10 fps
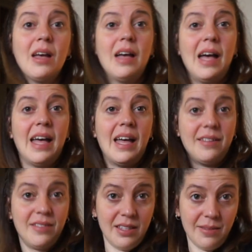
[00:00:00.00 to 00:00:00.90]

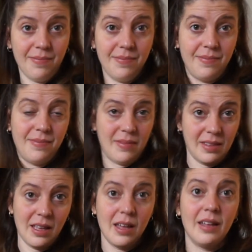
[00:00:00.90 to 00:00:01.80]
and
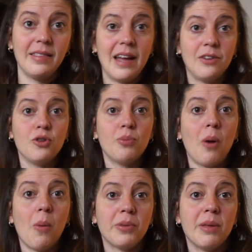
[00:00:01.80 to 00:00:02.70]
then you
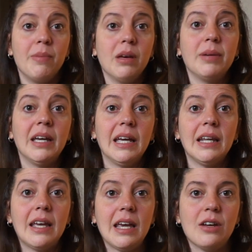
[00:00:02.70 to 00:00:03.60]
pop the baby in
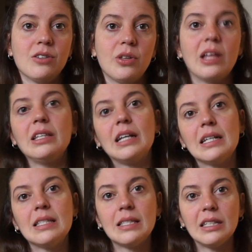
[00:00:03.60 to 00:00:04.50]
here so that he
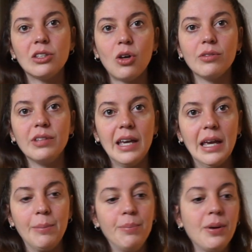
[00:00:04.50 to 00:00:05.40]
can sit on the
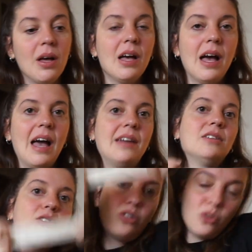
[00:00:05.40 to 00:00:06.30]
hip, and
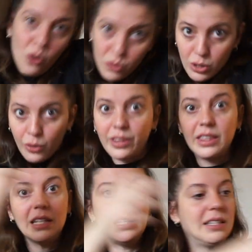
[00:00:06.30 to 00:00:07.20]
it's so
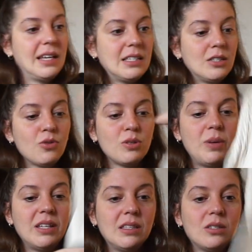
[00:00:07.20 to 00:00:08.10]
thin, it takes no
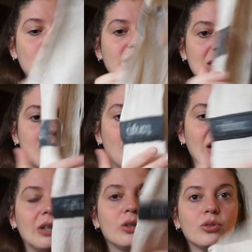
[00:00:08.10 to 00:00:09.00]
space, so it's
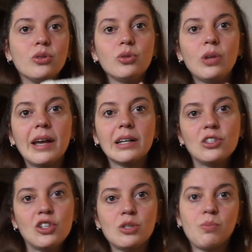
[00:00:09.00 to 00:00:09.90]
really good to like
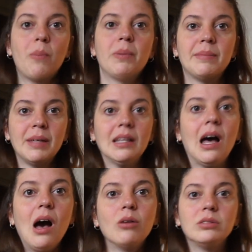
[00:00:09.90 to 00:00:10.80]
just pop him in,
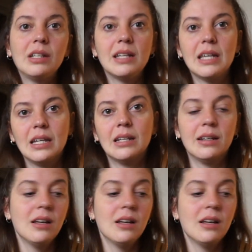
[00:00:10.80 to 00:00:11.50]
out and in.